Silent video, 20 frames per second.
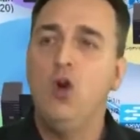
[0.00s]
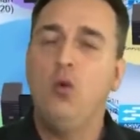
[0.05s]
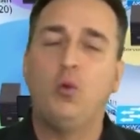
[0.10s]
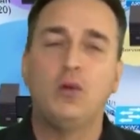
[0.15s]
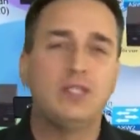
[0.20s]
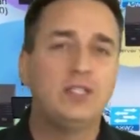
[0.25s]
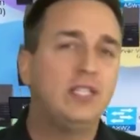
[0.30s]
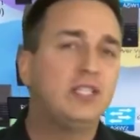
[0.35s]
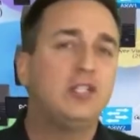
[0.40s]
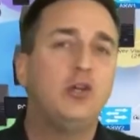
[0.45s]

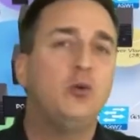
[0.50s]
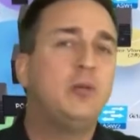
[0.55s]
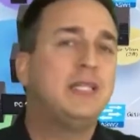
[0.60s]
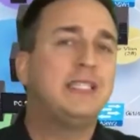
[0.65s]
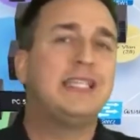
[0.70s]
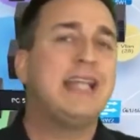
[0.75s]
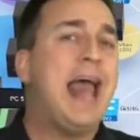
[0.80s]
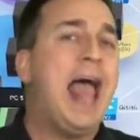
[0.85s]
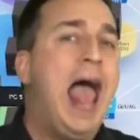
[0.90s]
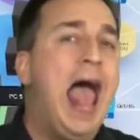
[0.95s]
Well, Cisco
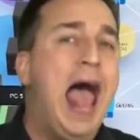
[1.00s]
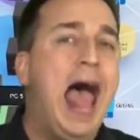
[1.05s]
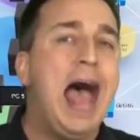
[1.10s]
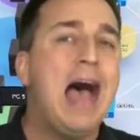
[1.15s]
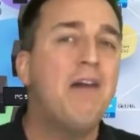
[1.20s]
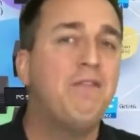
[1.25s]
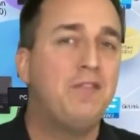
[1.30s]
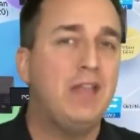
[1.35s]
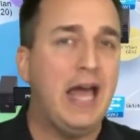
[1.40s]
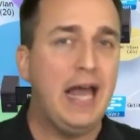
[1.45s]
doesn't
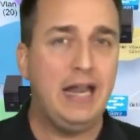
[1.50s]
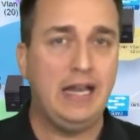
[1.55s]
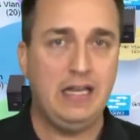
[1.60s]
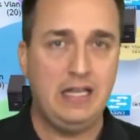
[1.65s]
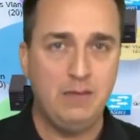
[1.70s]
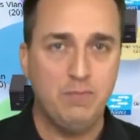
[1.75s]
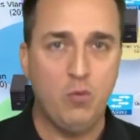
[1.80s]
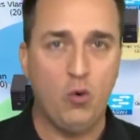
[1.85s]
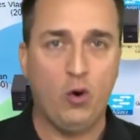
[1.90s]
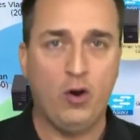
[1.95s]
have that
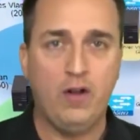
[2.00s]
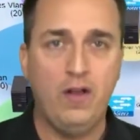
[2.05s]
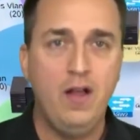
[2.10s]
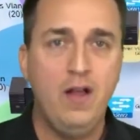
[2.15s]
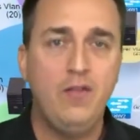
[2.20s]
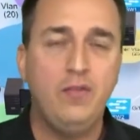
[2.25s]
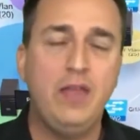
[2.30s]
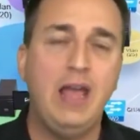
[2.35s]
anymore.